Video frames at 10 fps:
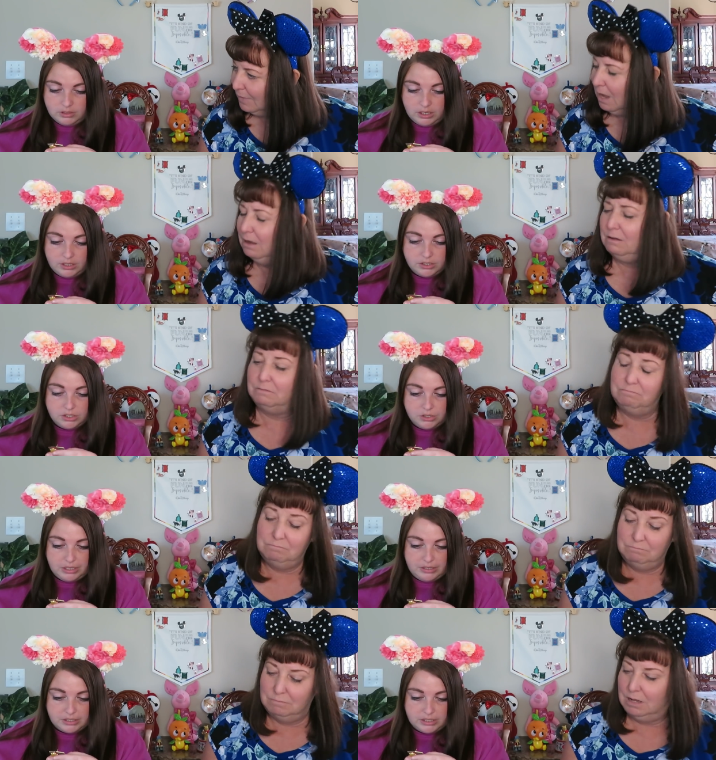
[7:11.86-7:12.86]
Speaker 1: Oh. It's
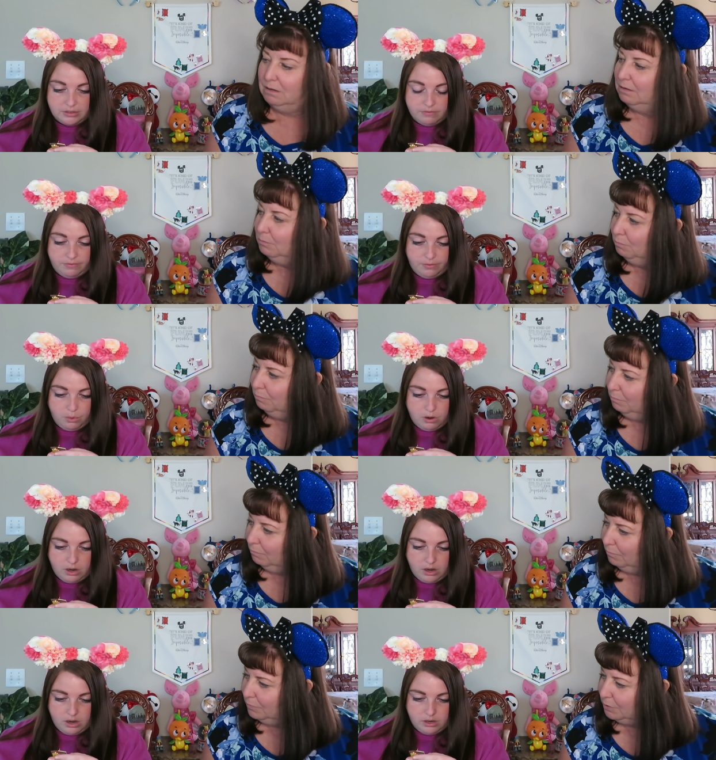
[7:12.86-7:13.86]

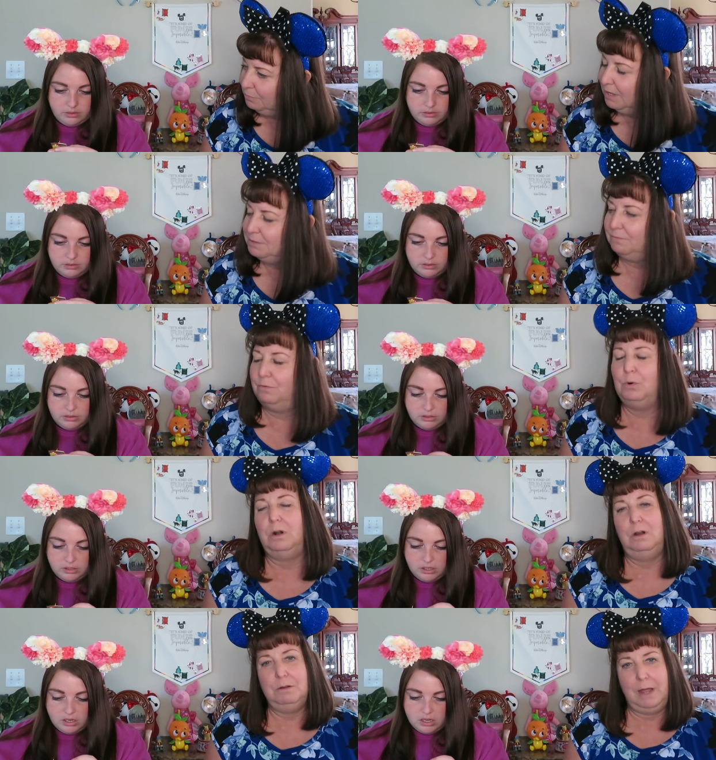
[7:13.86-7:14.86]
2004.
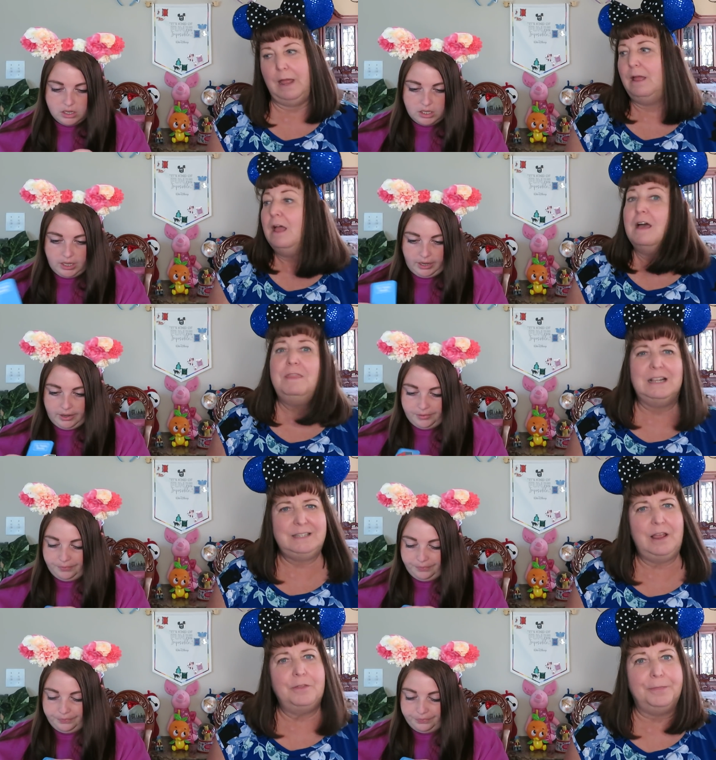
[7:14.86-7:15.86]
Speaker 2: 2004, okay. Yeah.
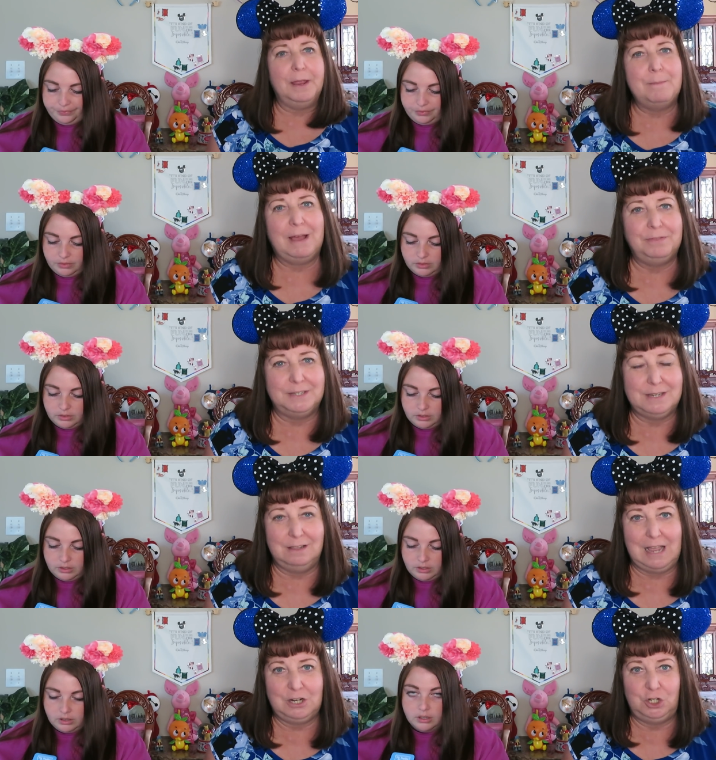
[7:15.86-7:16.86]
That's the other thing about this
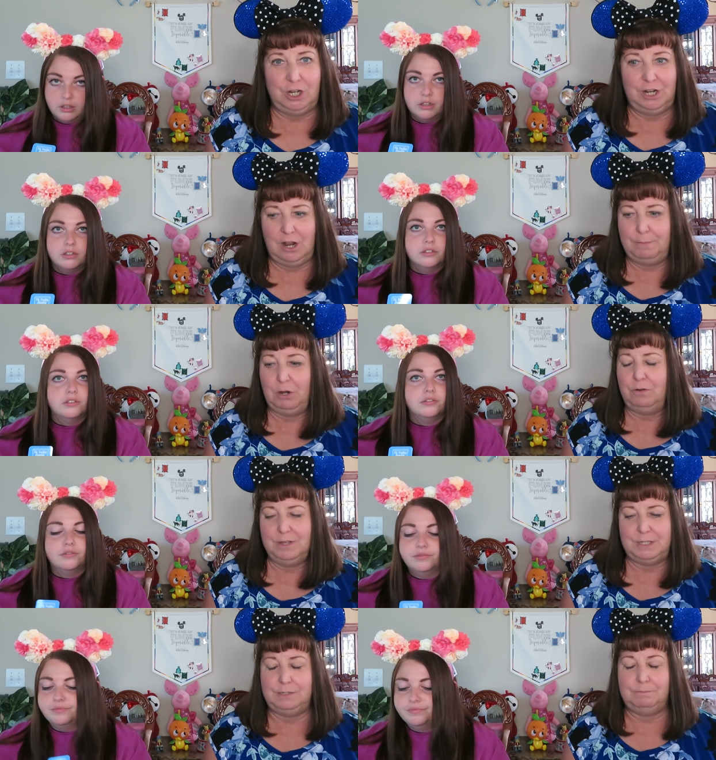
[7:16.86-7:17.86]
collection, I mean, or
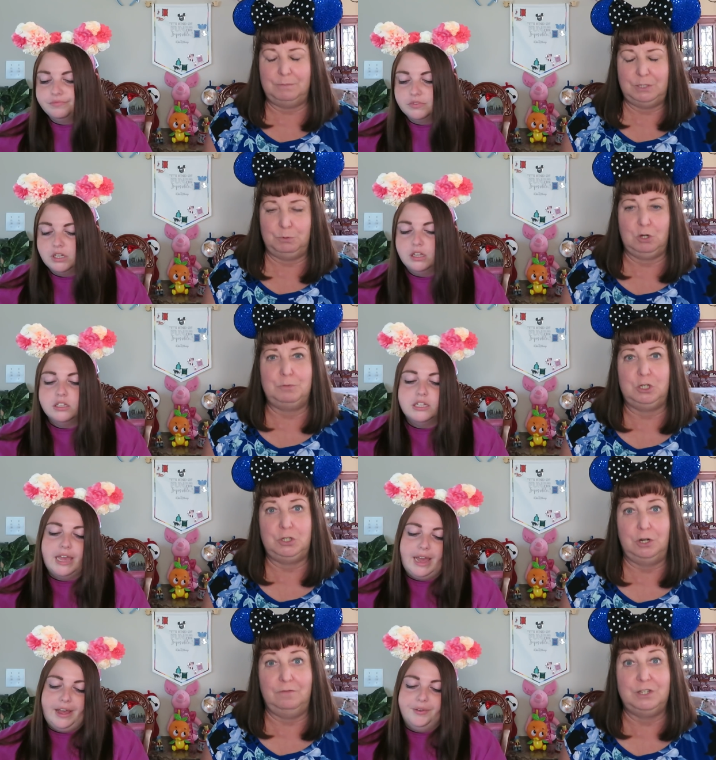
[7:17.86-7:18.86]
this subscription
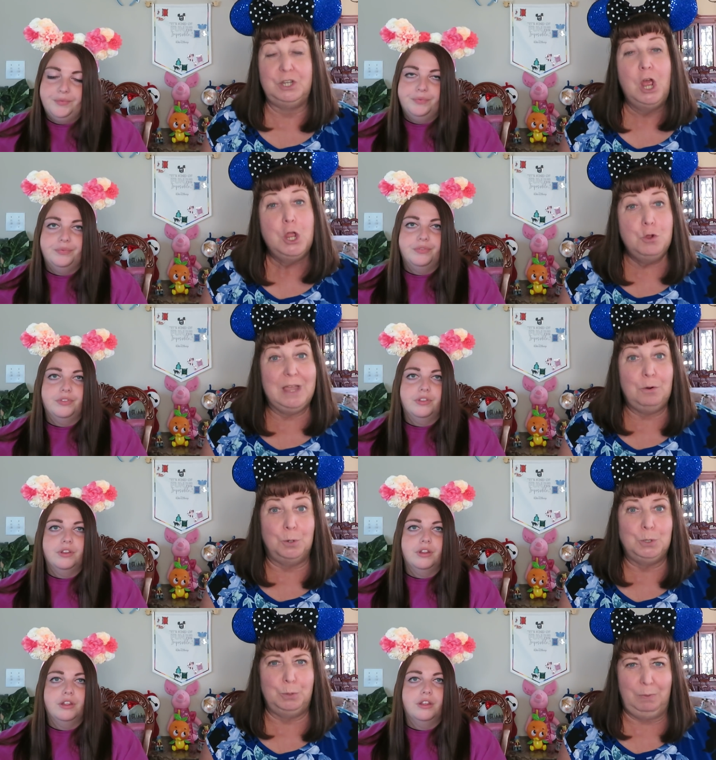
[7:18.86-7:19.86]
yeah. service. You get
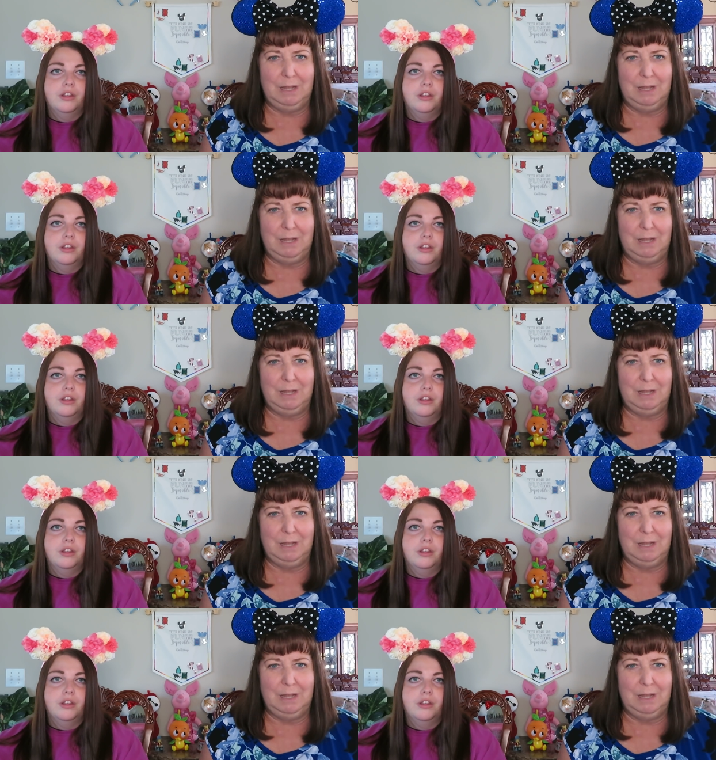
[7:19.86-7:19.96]
older